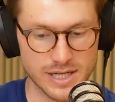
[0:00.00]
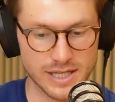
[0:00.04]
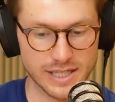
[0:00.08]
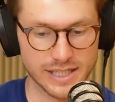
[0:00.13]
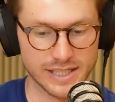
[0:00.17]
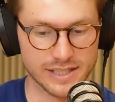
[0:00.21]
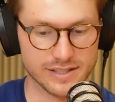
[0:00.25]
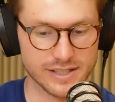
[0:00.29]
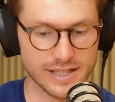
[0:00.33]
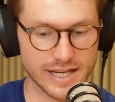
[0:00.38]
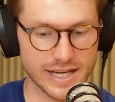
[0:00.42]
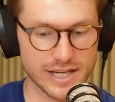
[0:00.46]

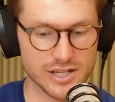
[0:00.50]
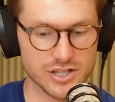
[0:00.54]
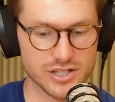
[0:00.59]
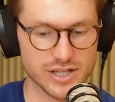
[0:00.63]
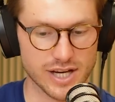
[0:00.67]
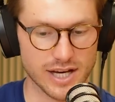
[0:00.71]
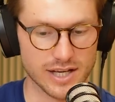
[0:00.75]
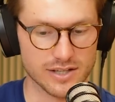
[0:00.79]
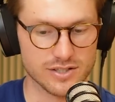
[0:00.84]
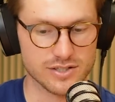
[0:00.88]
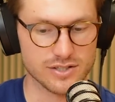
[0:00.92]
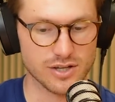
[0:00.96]

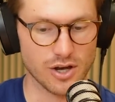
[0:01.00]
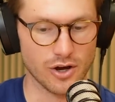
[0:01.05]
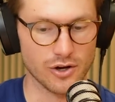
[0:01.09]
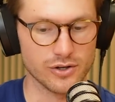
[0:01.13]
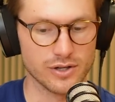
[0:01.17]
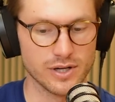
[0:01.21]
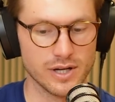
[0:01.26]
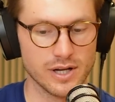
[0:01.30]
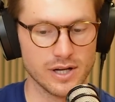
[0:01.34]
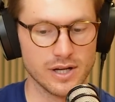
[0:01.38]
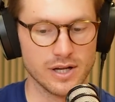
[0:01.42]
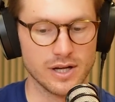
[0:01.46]
Indonesia.
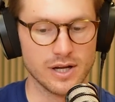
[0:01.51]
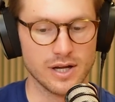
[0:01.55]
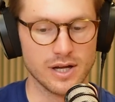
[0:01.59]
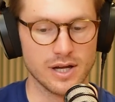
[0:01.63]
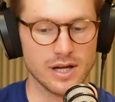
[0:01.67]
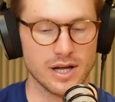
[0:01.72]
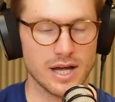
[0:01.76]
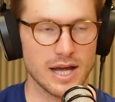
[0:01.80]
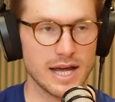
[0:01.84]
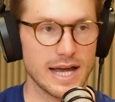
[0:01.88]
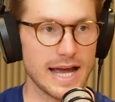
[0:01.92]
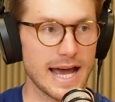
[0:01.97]
So
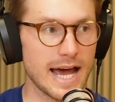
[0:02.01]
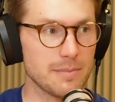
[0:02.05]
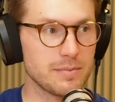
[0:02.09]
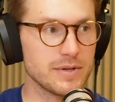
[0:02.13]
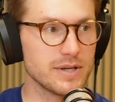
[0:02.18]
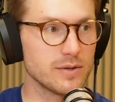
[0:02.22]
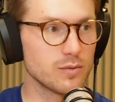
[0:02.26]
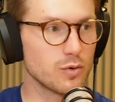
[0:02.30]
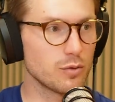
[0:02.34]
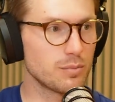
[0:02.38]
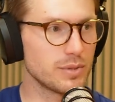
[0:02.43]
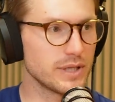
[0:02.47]

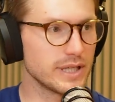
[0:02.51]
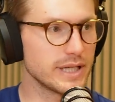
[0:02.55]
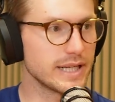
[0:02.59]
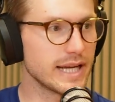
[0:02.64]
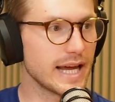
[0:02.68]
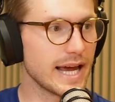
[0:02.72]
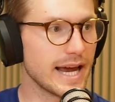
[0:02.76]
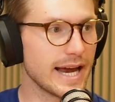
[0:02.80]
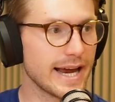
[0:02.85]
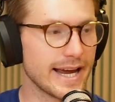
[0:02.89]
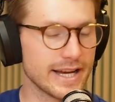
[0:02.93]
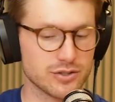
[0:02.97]
Appian will
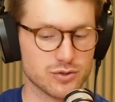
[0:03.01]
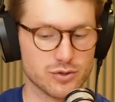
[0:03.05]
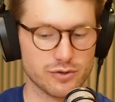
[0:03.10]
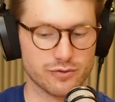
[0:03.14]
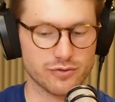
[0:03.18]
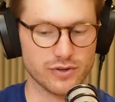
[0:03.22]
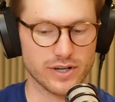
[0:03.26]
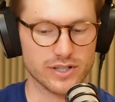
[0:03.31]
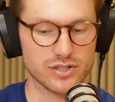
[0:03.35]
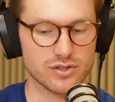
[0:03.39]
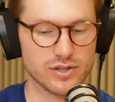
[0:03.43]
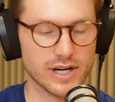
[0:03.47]
be extra
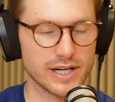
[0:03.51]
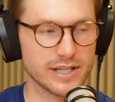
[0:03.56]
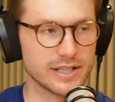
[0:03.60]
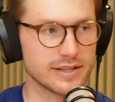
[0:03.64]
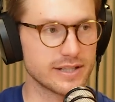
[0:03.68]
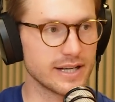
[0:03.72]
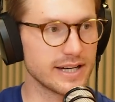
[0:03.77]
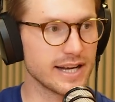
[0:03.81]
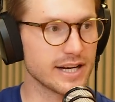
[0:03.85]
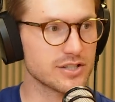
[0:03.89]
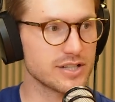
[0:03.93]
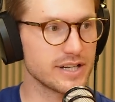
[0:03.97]
frustrated.
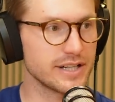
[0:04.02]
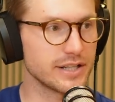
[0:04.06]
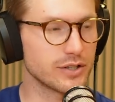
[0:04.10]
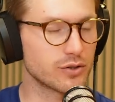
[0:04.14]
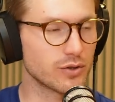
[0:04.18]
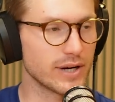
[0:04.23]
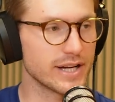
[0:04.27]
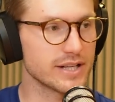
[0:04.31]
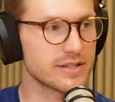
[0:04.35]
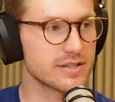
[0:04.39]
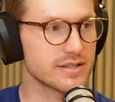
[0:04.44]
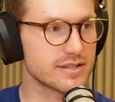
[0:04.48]
They'd actually
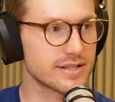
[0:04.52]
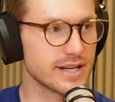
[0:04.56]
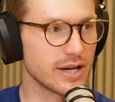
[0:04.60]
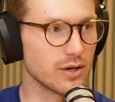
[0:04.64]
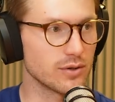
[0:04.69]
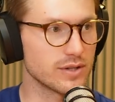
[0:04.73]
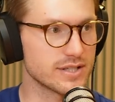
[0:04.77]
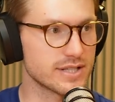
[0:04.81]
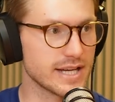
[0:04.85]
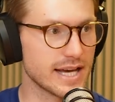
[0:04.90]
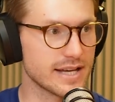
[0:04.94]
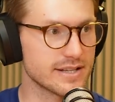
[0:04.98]
agreed to
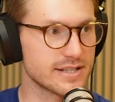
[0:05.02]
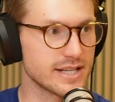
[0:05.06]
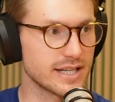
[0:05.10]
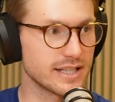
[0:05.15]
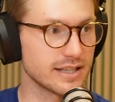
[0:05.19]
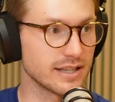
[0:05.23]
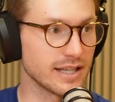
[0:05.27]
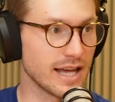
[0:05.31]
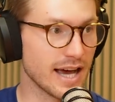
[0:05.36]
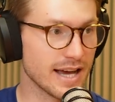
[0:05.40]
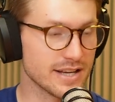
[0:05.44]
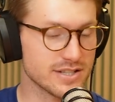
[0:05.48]
sell this
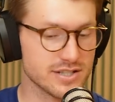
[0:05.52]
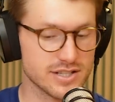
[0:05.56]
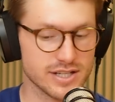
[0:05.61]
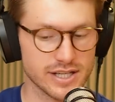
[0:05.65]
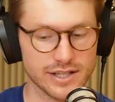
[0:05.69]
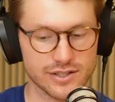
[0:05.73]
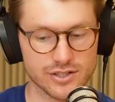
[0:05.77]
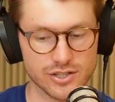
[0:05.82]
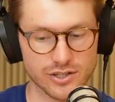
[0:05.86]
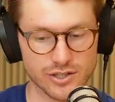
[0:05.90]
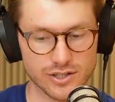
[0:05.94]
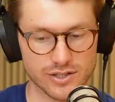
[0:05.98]
asset last
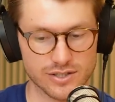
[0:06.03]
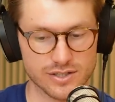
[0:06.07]
year to